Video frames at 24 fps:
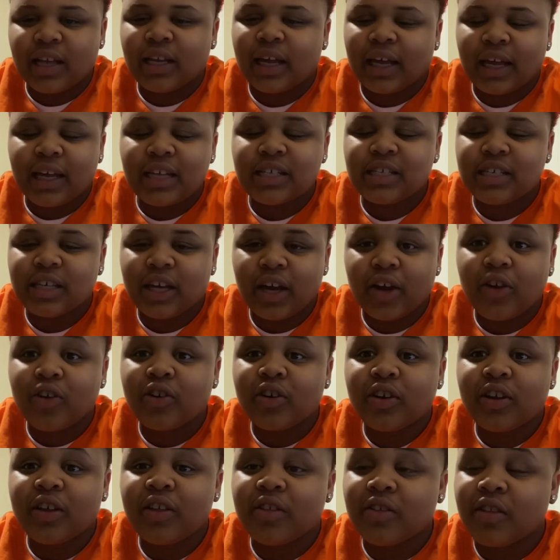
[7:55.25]
Like, it scared
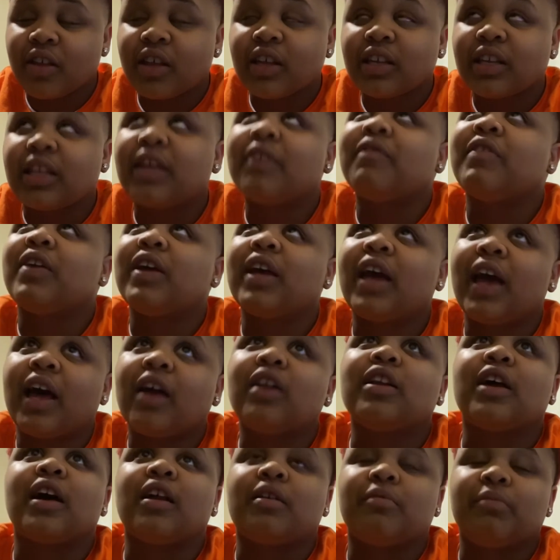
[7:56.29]
the living
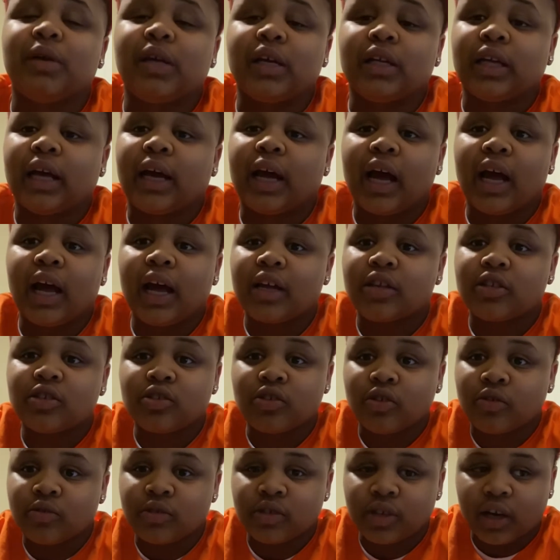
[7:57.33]
hell out of me. Like, I got
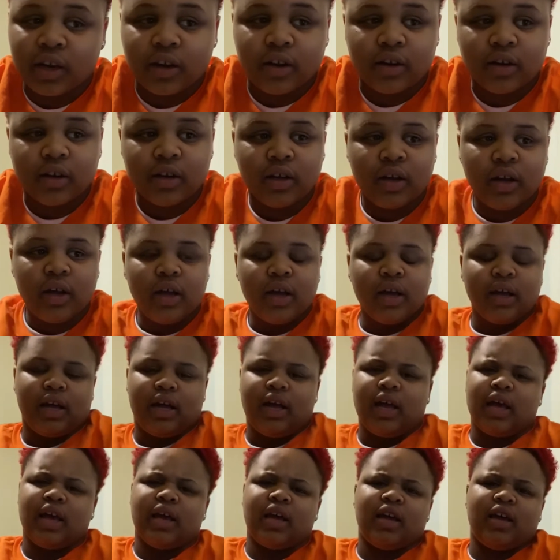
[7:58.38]
so scared.
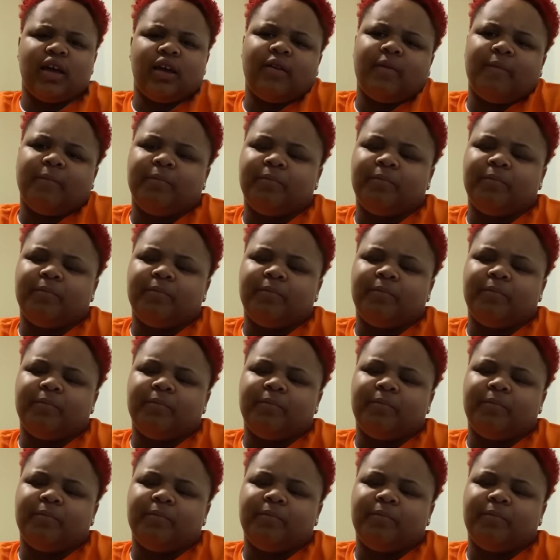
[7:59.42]
And